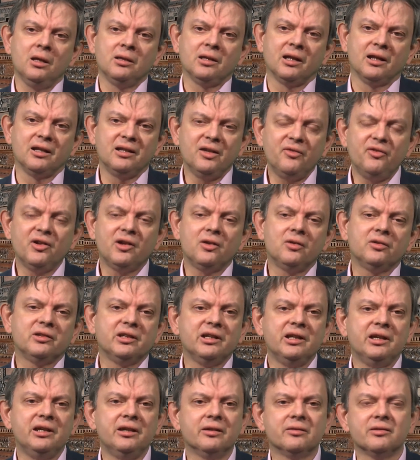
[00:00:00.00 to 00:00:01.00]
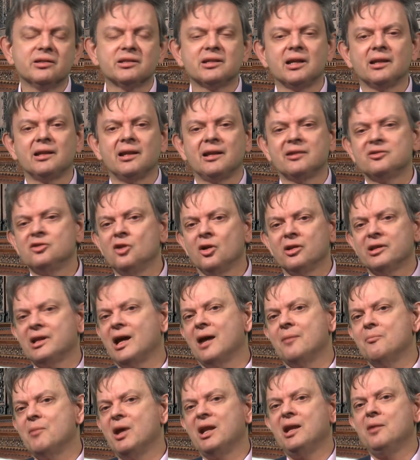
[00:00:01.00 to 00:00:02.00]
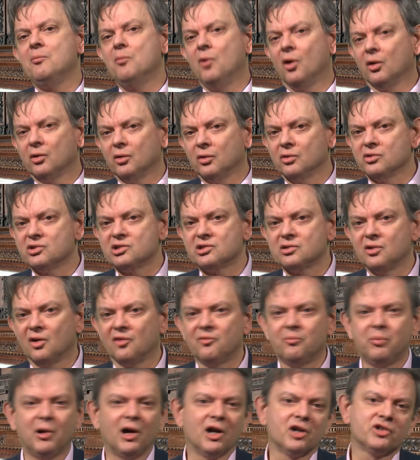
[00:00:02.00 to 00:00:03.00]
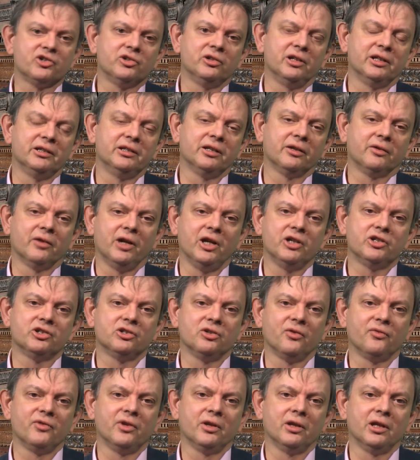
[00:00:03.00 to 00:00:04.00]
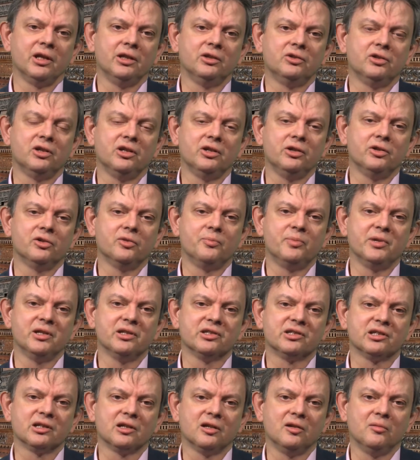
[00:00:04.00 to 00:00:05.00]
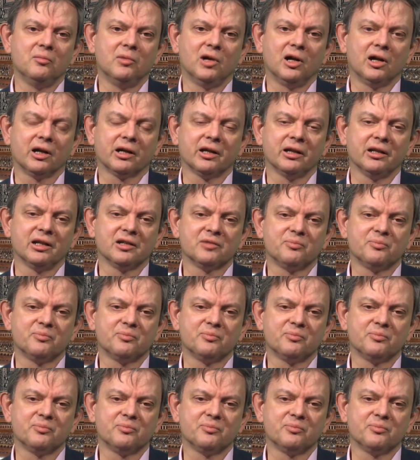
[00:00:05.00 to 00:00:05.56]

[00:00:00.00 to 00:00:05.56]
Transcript: Now, the difficulty here is that there are not that many models of partial integration into the European single market.